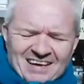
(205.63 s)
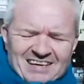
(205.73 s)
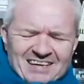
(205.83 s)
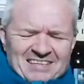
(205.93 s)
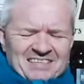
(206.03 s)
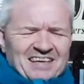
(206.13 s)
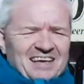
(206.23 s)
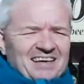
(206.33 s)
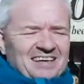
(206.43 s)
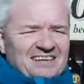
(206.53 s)
And
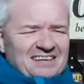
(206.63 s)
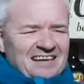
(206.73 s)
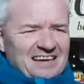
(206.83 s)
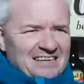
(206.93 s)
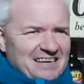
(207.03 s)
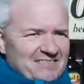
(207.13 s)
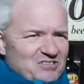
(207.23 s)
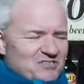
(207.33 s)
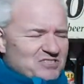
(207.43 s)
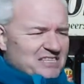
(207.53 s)
he
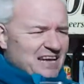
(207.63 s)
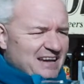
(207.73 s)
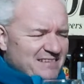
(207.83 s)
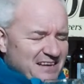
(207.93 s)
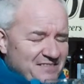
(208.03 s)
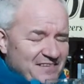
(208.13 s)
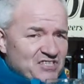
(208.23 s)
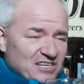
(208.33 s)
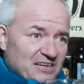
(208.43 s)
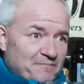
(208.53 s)
carries on staring.
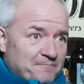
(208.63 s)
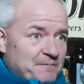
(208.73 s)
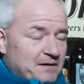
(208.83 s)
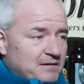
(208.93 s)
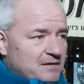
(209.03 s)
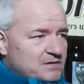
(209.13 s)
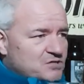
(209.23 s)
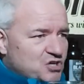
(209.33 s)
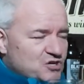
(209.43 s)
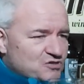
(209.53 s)
Eventually, he
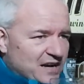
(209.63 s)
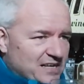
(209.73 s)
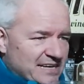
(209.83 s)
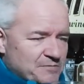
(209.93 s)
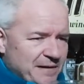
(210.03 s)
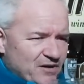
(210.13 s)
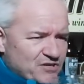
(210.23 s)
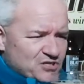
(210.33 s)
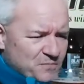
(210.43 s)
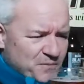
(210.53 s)
turns around and gets back on
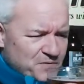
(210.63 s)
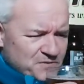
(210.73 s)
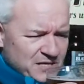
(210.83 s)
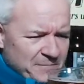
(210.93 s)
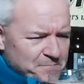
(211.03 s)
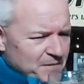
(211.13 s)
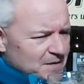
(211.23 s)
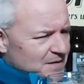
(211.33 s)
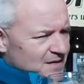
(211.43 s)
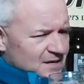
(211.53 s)
his computer.
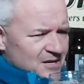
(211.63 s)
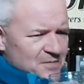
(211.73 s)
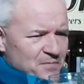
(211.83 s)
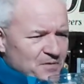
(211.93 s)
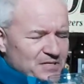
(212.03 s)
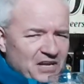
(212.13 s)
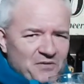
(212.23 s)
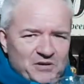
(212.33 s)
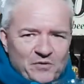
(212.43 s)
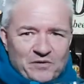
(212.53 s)
But, you know, I
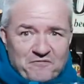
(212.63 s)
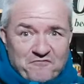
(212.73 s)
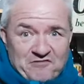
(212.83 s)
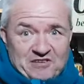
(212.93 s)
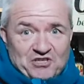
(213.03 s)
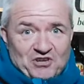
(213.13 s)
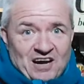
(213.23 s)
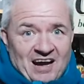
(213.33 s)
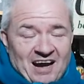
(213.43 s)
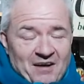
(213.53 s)
mean, it freaks you
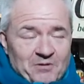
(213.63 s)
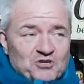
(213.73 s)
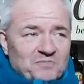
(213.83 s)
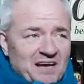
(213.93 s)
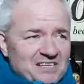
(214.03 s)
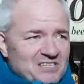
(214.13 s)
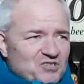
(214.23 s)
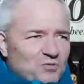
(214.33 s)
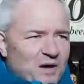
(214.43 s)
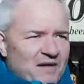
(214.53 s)
out. I went up the asset
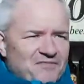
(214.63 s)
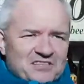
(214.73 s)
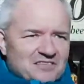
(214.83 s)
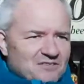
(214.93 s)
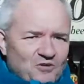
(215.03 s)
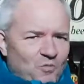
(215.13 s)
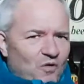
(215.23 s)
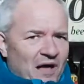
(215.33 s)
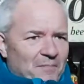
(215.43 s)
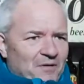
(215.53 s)
to the wife and said,
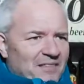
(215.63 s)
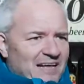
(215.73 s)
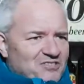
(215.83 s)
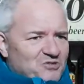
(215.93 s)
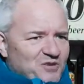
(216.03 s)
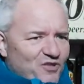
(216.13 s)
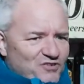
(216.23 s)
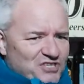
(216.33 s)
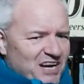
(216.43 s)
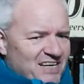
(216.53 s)
what that lad's doing on the
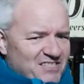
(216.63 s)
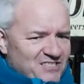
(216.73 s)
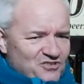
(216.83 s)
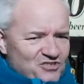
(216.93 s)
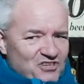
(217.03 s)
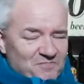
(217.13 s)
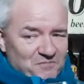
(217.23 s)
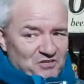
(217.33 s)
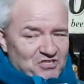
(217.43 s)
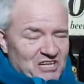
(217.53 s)
side is just
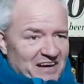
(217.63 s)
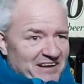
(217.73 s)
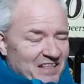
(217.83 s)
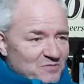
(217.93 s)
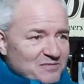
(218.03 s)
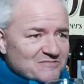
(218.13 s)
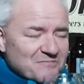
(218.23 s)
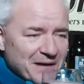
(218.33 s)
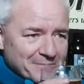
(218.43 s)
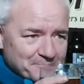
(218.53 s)
staring out the window at me.